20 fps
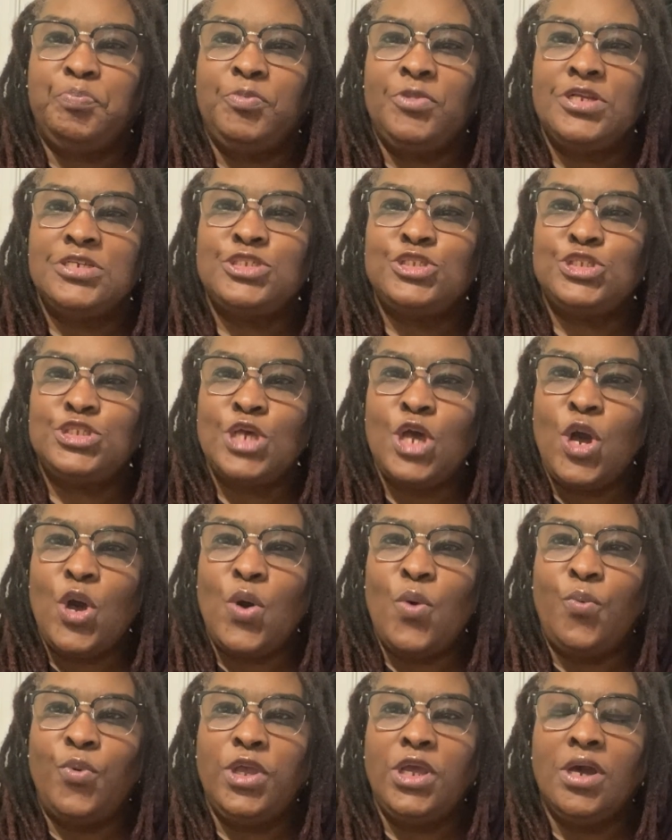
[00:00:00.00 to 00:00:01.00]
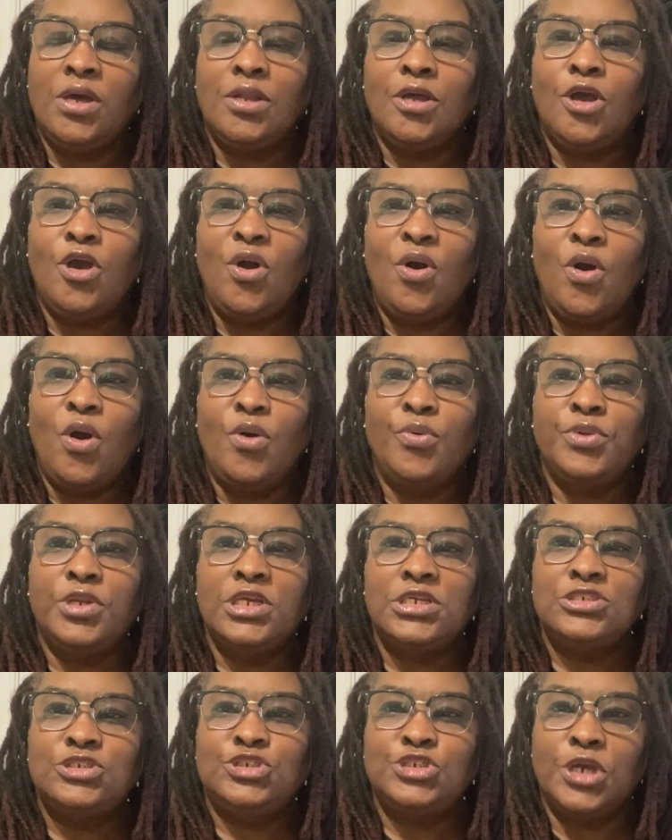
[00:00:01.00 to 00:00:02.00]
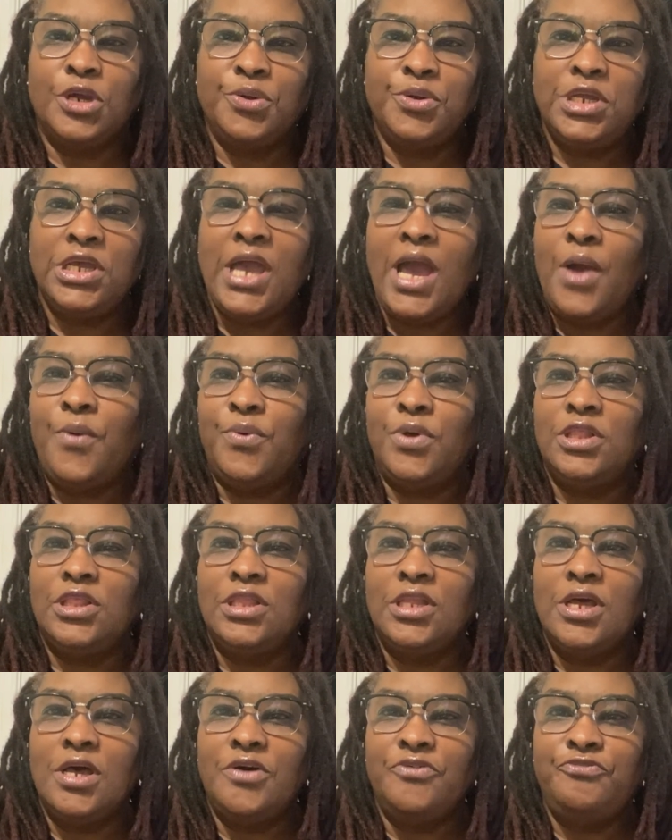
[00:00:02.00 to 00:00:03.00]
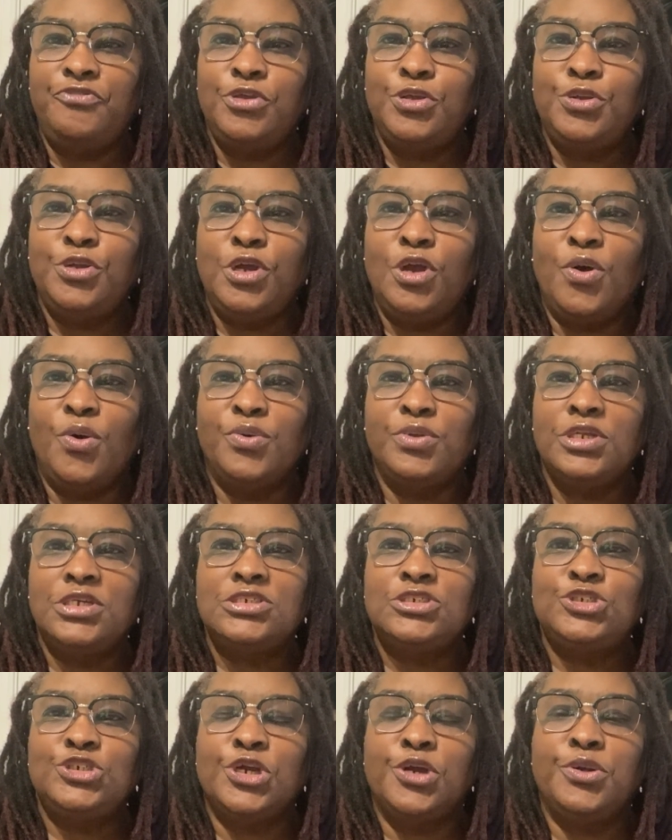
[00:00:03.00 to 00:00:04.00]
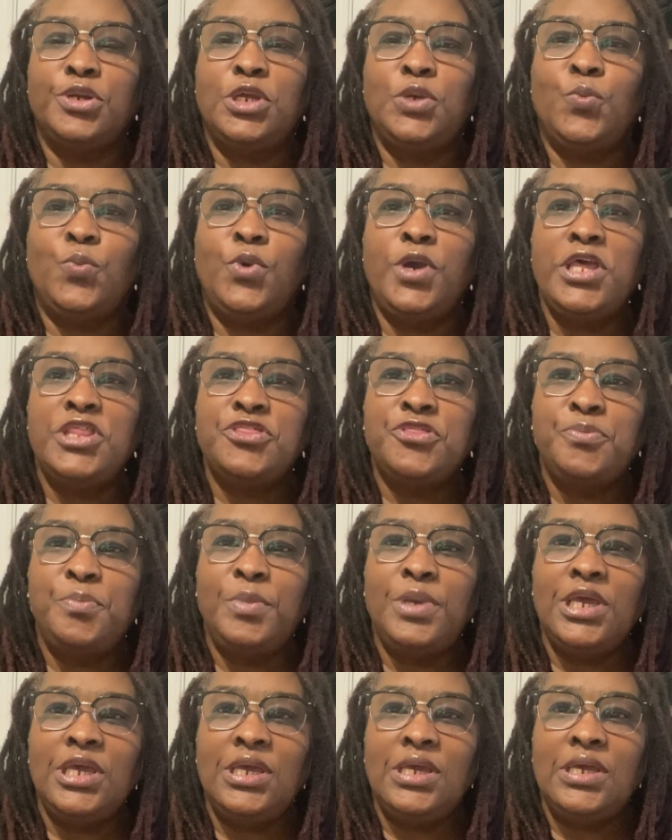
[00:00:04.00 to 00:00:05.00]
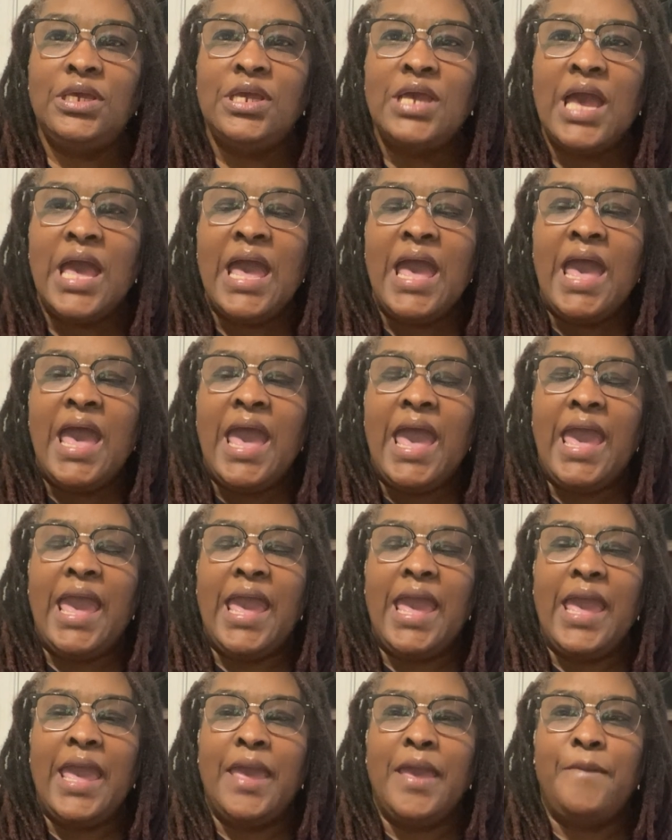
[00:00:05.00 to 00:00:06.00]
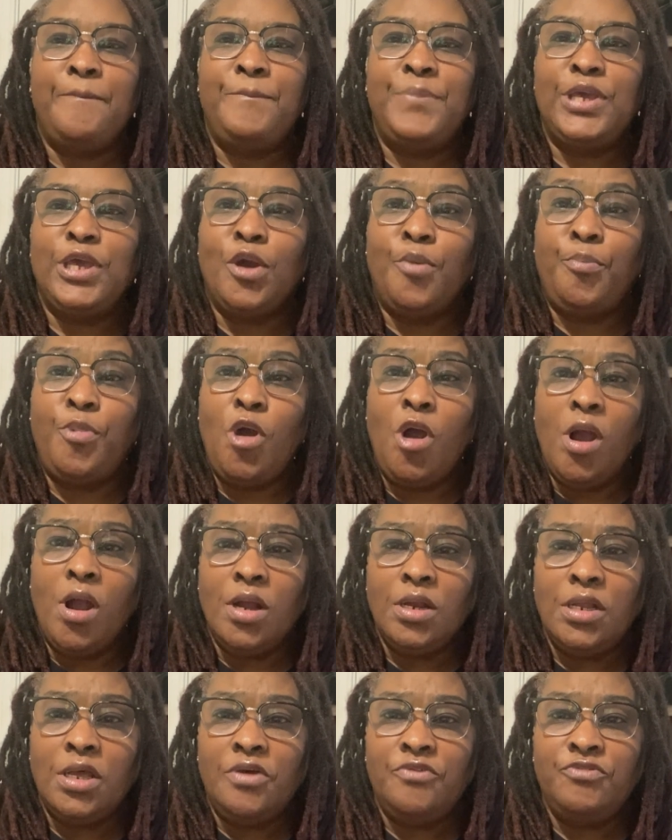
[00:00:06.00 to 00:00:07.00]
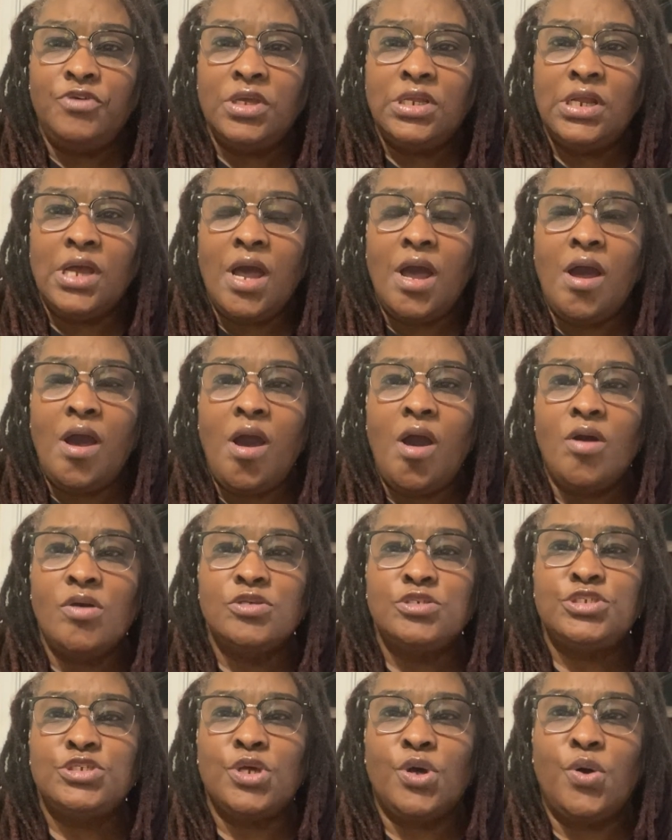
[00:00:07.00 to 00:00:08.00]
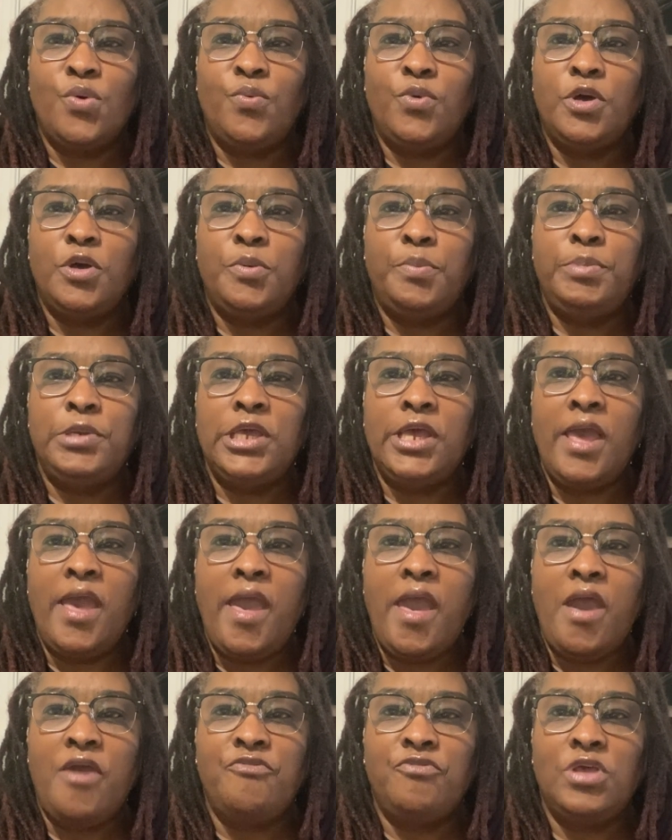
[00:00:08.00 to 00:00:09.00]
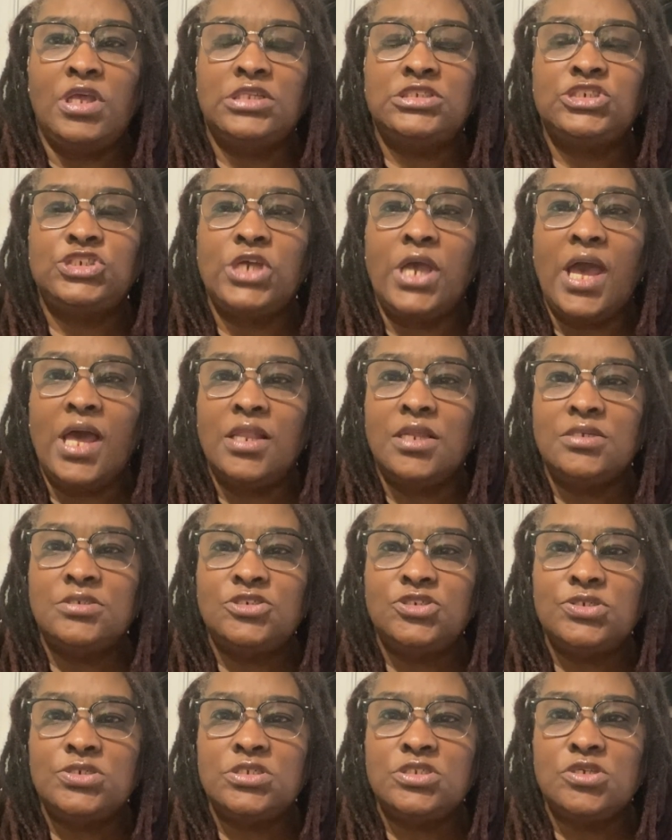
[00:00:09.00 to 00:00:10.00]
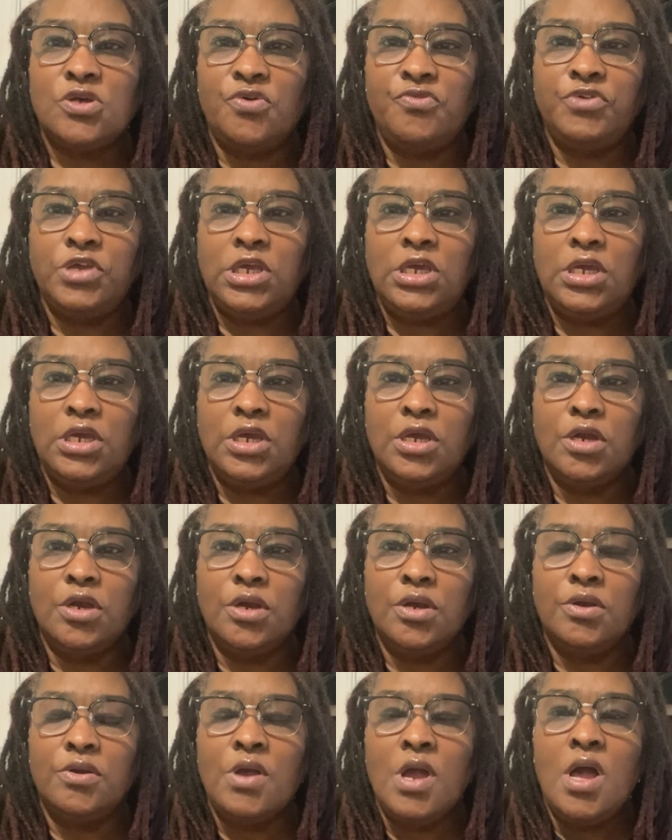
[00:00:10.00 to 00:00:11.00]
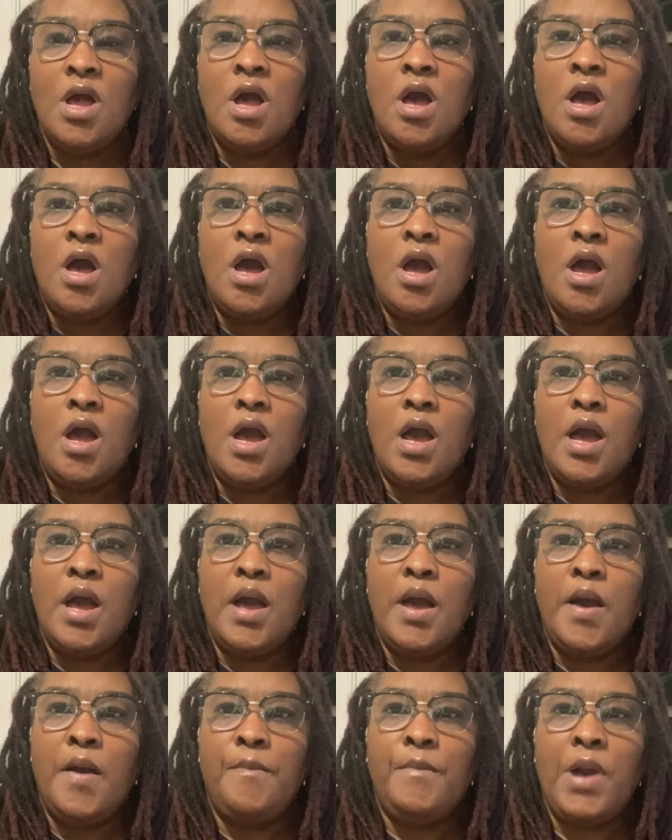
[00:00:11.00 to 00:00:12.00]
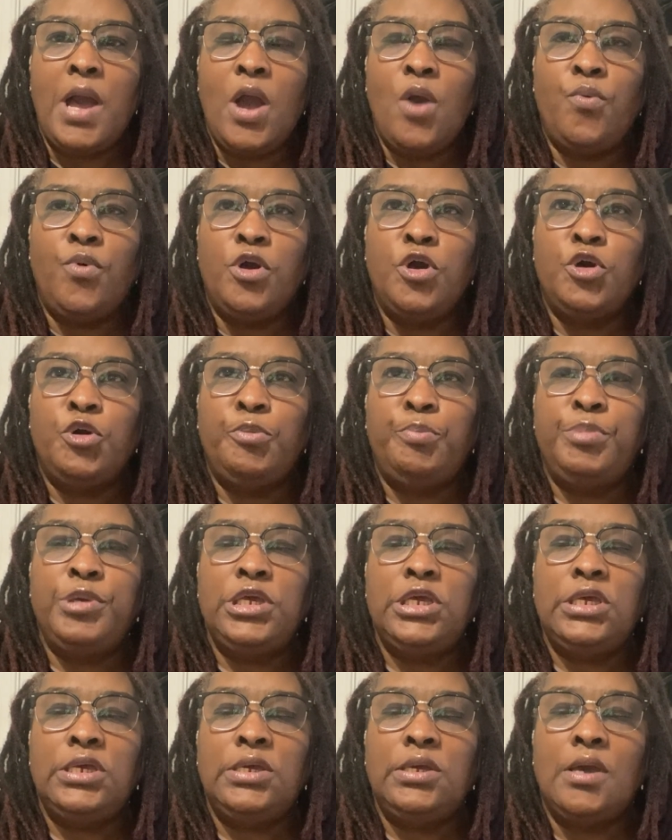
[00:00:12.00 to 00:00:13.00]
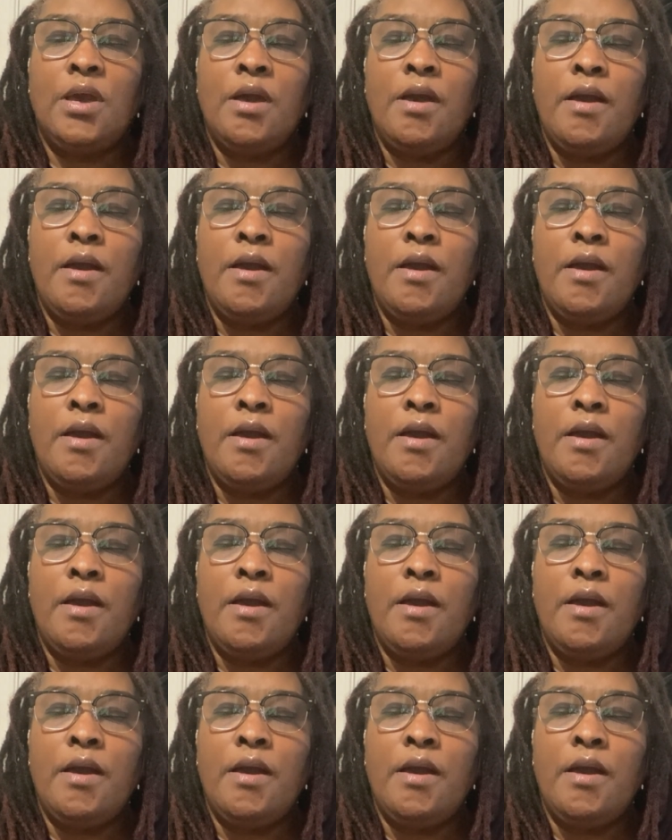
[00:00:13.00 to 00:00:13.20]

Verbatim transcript: So we're going to go on this journey. I would love for you to go on this journey with me and be a part of it. I also will be having challenges over here. I will be